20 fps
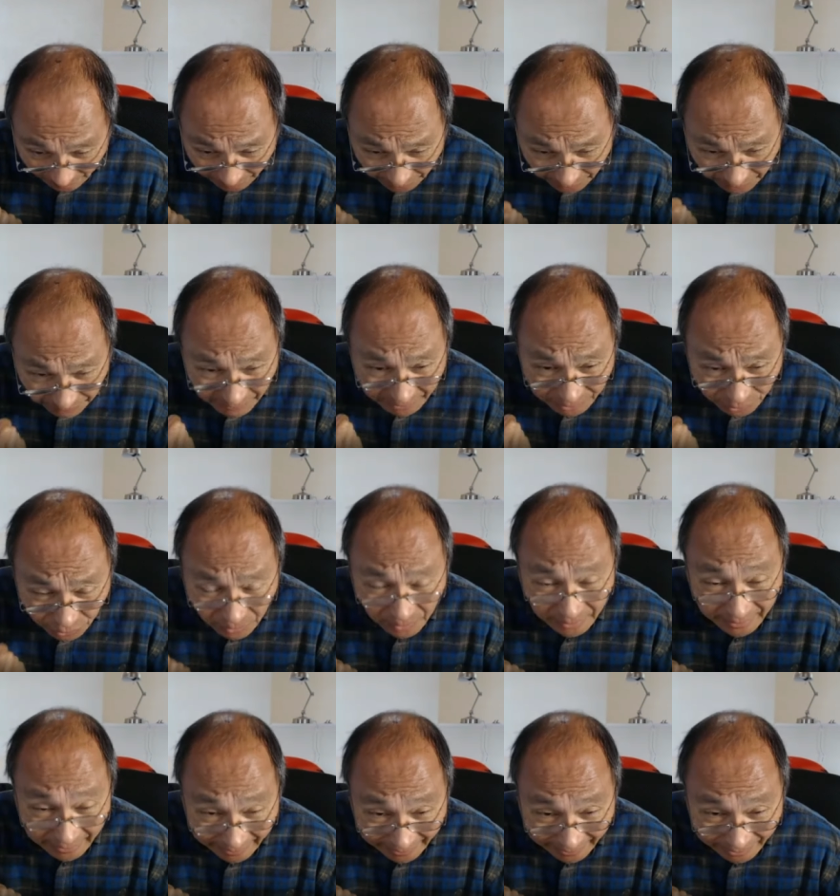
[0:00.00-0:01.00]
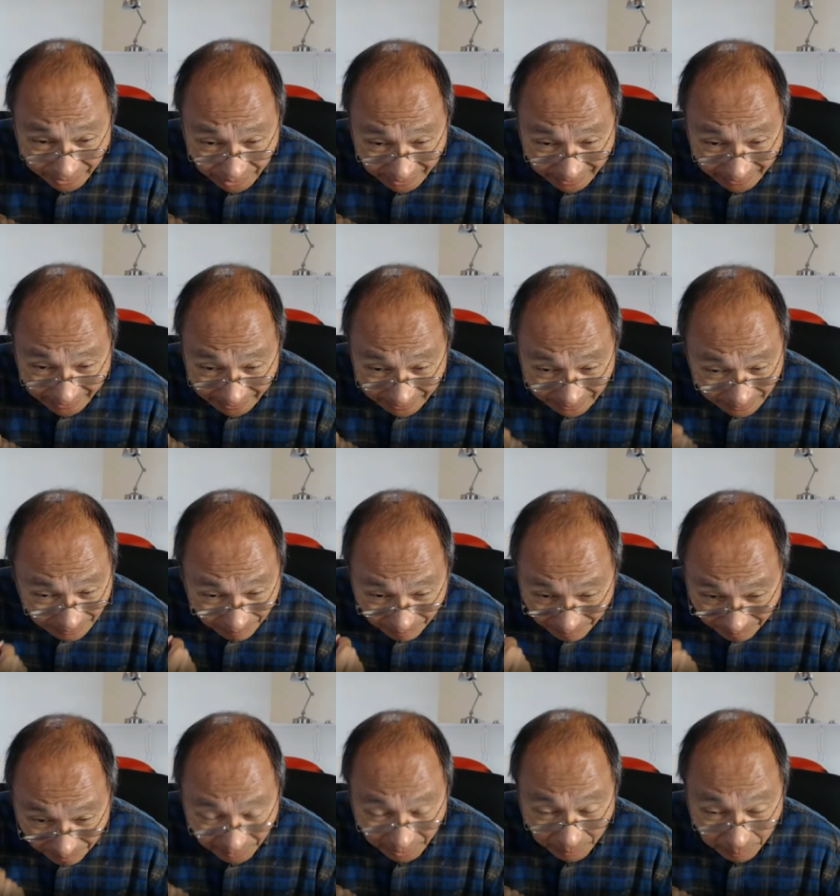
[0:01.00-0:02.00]
eventually had to get
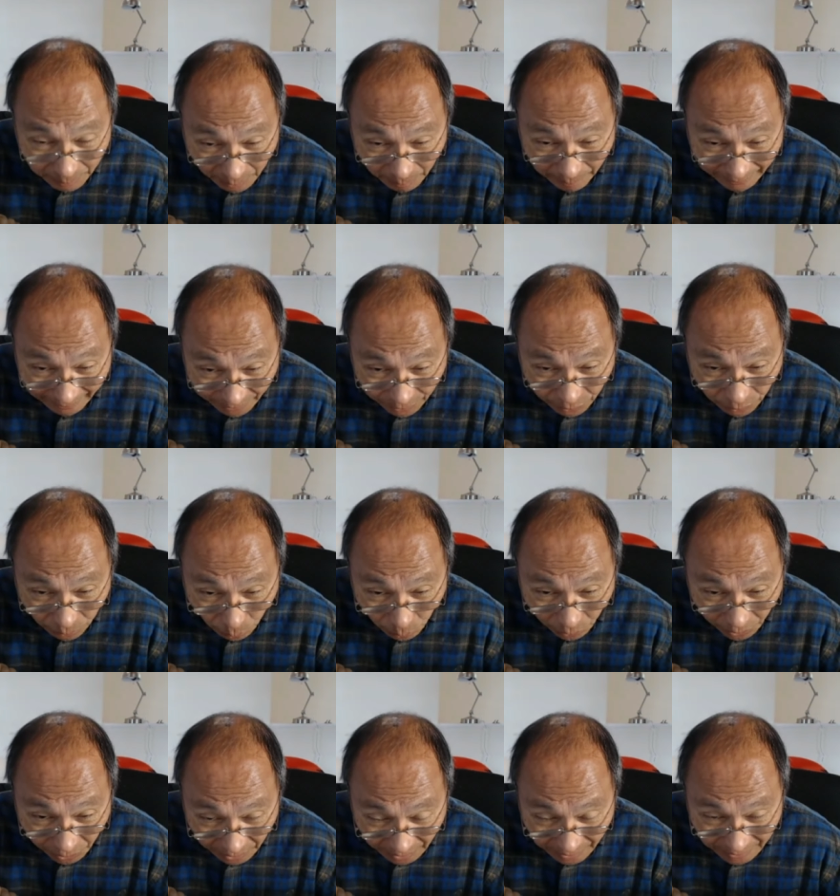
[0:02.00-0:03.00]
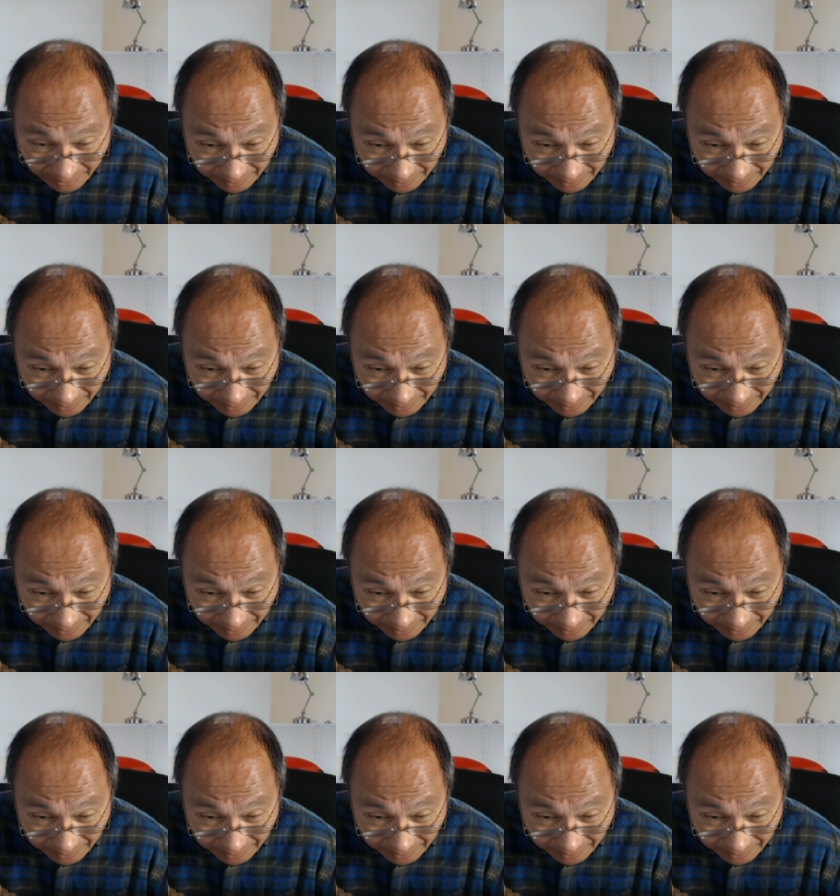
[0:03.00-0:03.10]
people back to work.